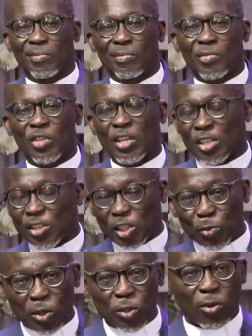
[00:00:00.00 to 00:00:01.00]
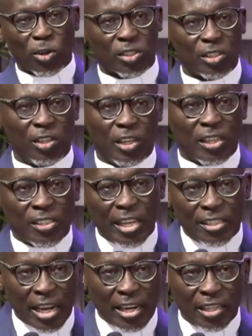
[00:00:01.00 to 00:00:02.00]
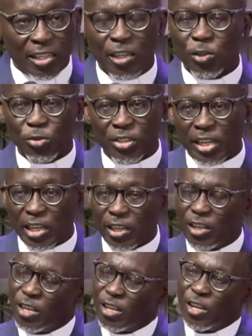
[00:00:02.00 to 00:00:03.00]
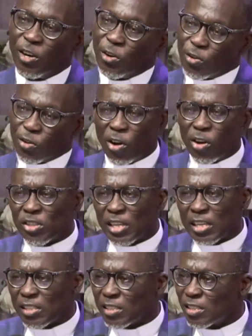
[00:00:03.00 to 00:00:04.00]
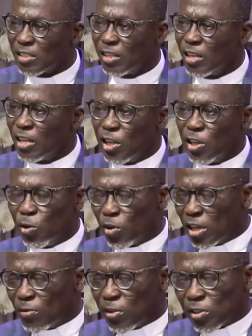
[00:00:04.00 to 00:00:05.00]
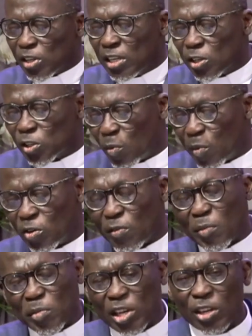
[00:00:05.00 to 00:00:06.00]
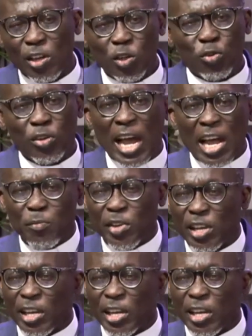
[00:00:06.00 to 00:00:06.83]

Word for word: His response was essentially to say, look, God says he will give his angels command over me to guard me in